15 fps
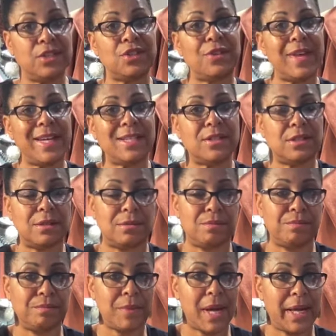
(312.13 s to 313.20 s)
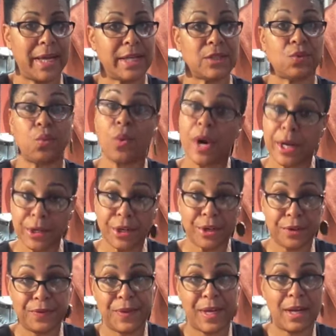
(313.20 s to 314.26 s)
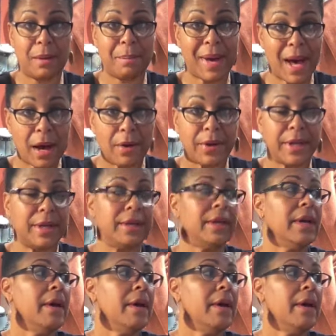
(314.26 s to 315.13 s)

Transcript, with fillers: So that's I guess one good thing about it.